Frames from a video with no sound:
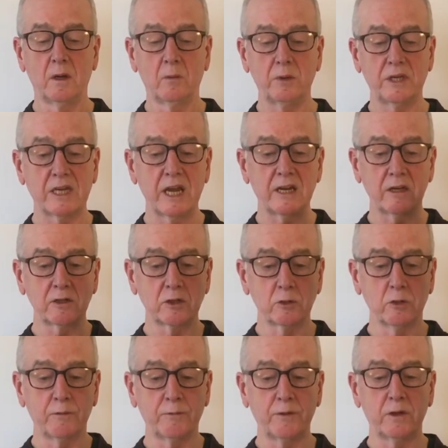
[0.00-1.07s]
"We cannot
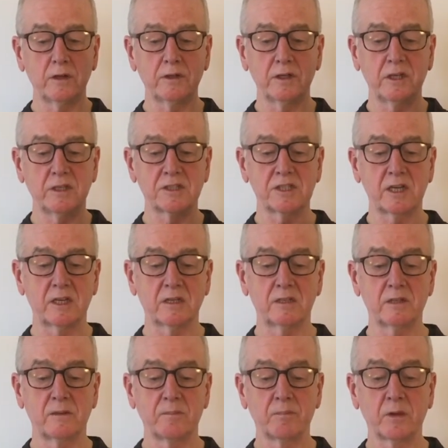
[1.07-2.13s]
go further," he said.
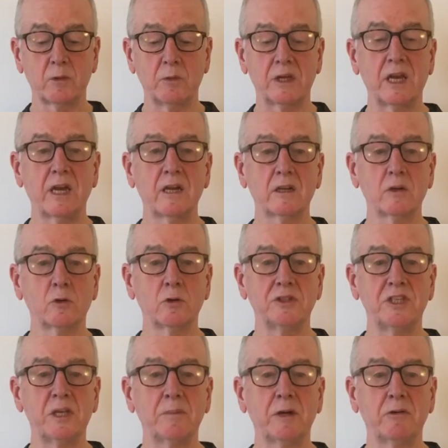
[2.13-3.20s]
"We cannot go
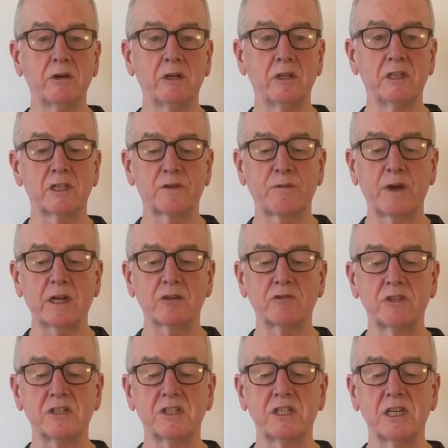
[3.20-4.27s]
deeper into this
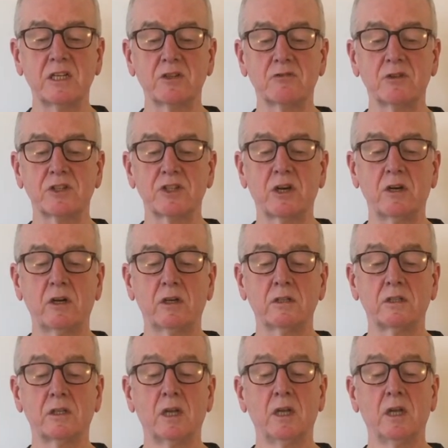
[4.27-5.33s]
factory's dangerous
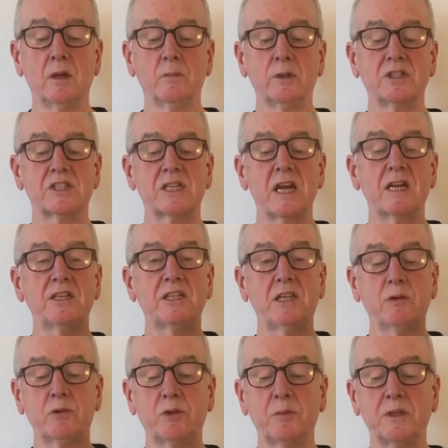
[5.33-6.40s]
heart. But stand
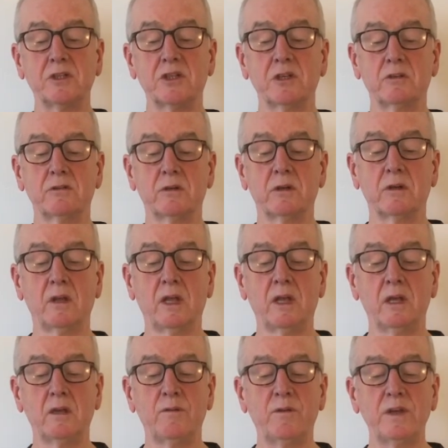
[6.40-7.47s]
here with me, children.
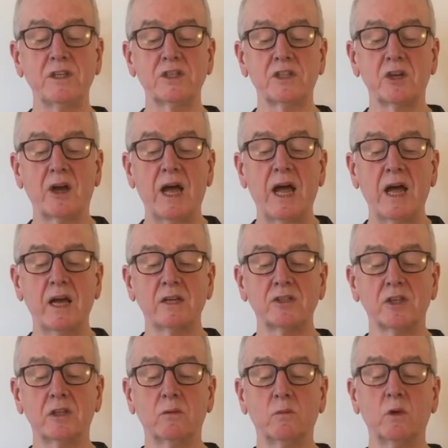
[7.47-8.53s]
Feast your
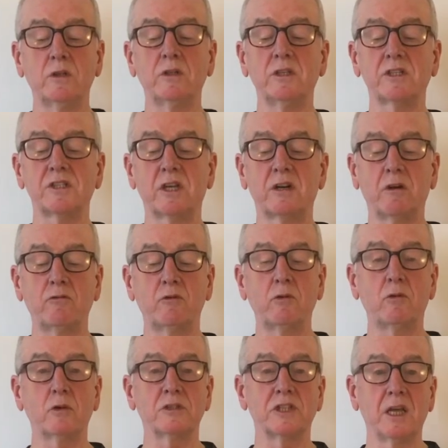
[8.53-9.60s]
eyes on the wonders that are
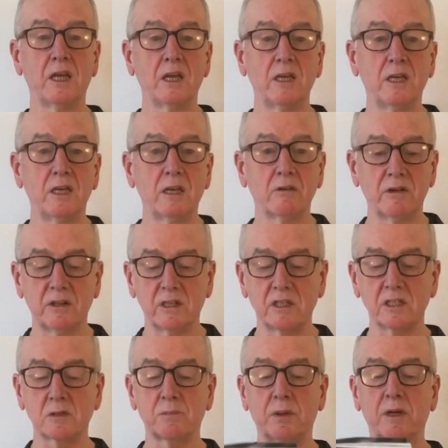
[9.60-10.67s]
wrought here in
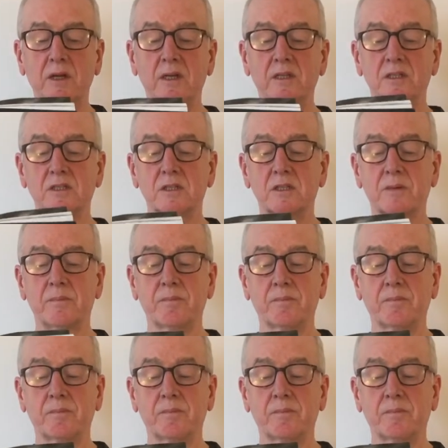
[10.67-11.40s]
this place."